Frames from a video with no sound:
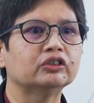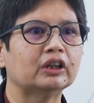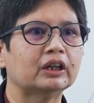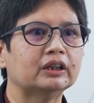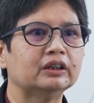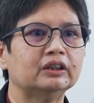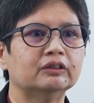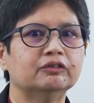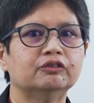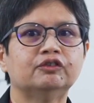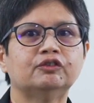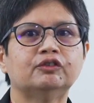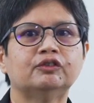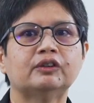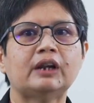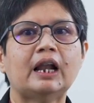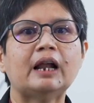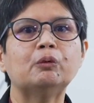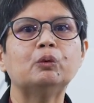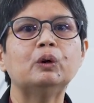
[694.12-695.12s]
that the
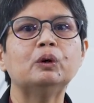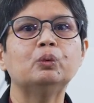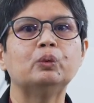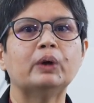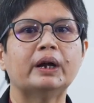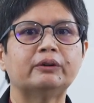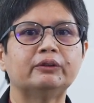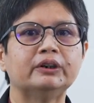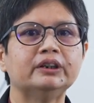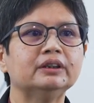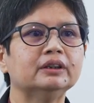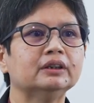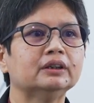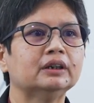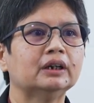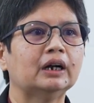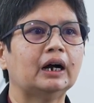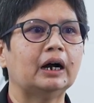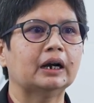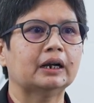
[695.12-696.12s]
flower variants
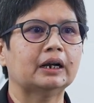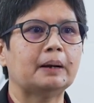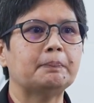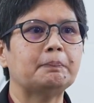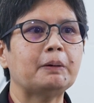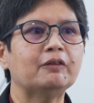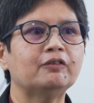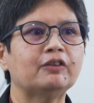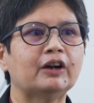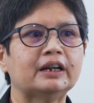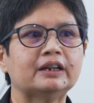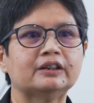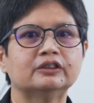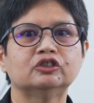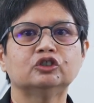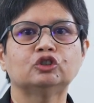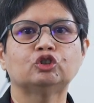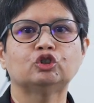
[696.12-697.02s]
are Kappa Ficus